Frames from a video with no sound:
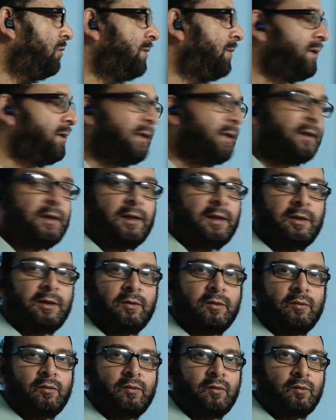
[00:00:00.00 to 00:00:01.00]
will be taken
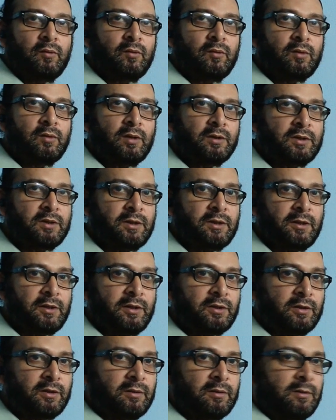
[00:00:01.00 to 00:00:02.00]
into
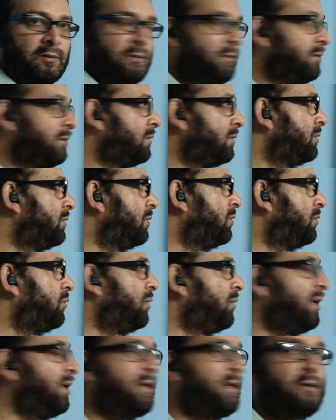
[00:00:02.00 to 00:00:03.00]
consideration. So
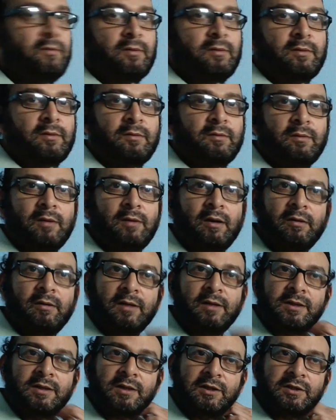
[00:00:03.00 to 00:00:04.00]
today our
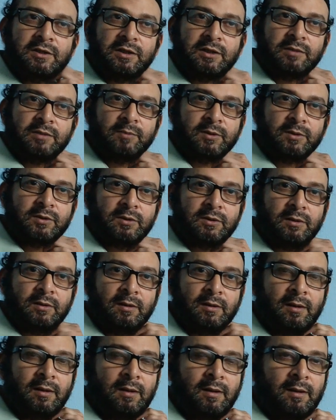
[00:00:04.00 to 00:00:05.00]
lesson is this much.
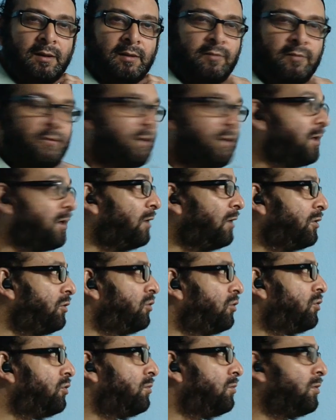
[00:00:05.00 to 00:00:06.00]
We will
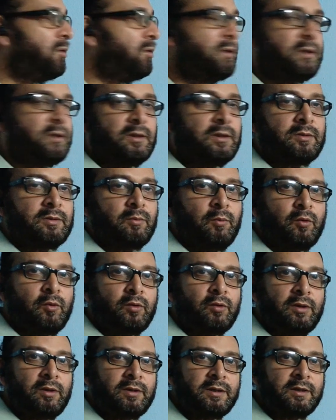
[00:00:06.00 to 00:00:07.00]
continue tomorrow. This is
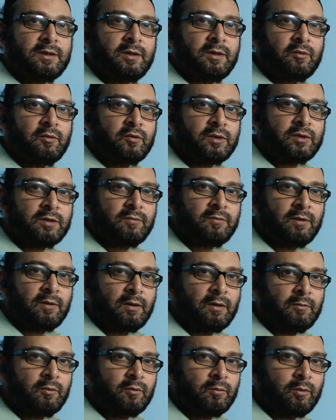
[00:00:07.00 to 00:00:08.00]
more interesting questions will
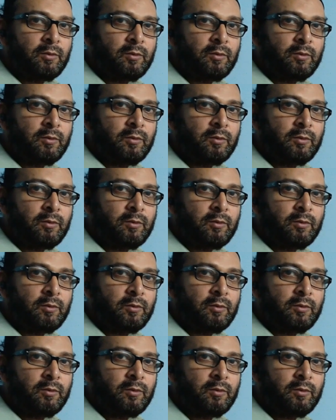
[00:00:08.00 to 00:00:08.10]
come